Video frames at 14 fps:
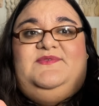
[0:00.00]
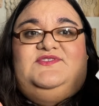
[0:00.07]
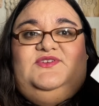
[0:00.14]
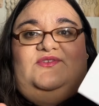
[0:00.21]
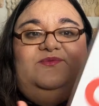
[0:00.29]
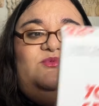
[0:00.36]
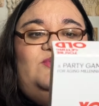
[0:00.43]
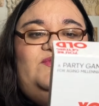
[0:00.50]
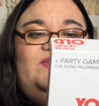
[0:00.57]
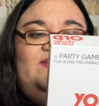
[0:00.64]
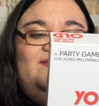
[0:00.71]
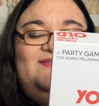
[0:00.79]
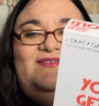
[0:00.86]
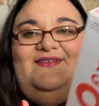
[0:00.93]
to start a movie?
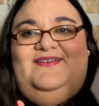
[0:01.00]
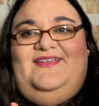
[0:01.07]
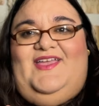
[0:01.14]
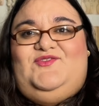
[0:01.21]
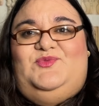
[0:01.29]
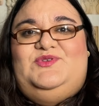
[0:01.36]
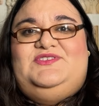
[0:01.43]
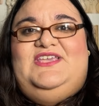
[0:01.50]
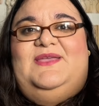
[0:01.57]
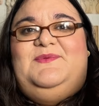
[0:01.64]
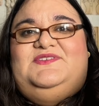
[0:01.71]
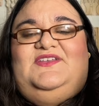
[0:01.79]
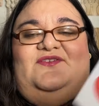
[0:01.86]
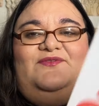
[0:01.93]
And you have to redeem
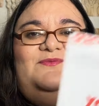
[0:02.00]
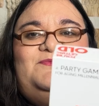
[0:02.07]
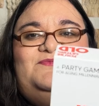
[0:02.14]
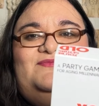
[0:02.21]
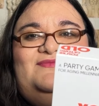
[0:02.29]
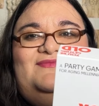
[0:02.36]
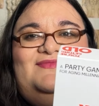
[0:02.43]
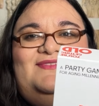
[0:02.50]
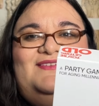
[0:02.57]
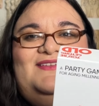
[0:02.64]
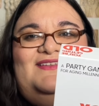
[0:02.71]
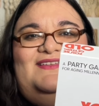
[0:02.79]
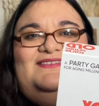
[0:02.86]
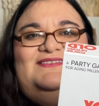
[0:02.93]
yourself. Five o'clock.
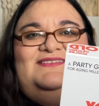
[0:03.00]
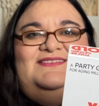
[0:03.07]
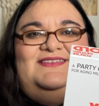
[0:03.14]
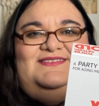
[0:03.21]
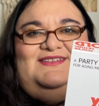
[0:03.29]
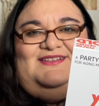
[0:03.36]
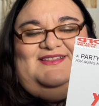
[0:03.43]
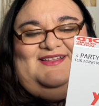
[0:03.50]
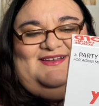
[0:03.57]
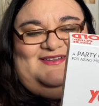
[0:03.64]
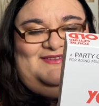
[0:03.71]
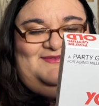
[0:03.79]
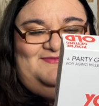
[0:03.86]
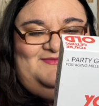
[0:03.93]
Six o'clock.